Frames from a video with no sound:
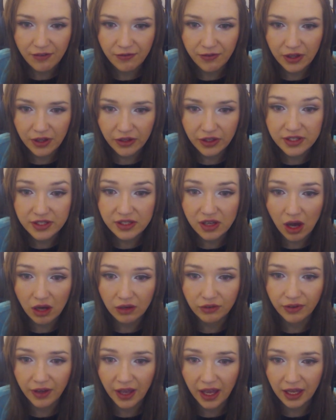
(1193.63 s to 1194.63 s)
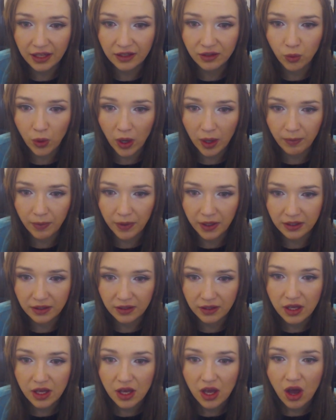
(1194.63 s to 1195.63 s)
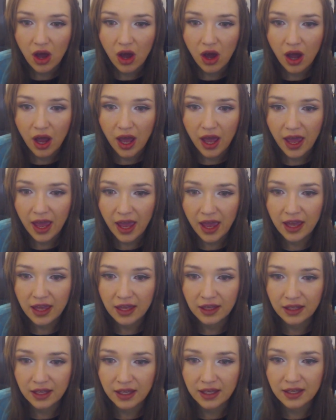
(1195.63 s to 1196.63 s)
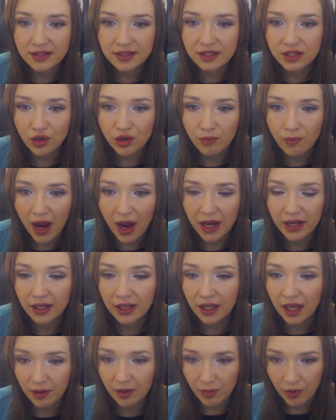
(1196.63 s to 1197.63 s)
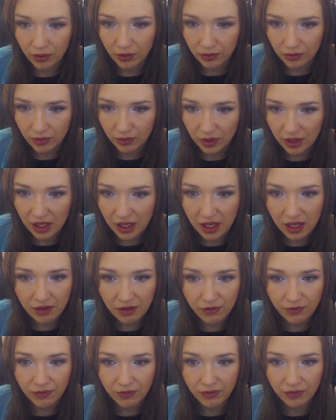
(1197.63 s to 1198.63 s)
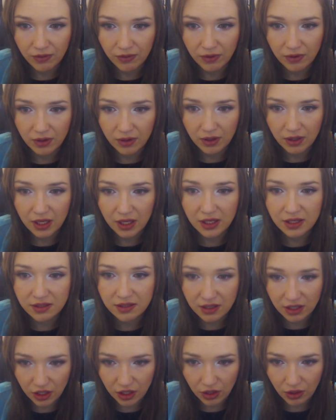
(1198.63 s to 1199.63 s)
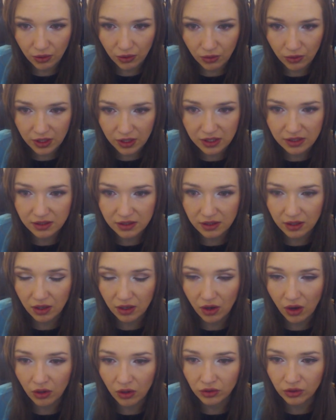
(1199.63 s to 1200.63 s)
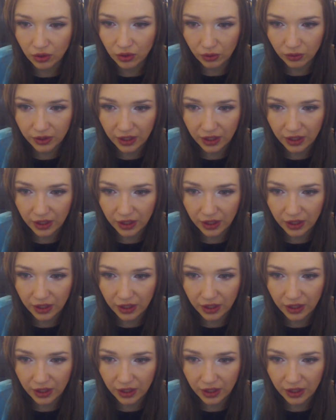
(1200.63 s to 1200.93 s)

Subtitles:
Aphelios' offhand weapon and its remaining ammo. If its Q, it's on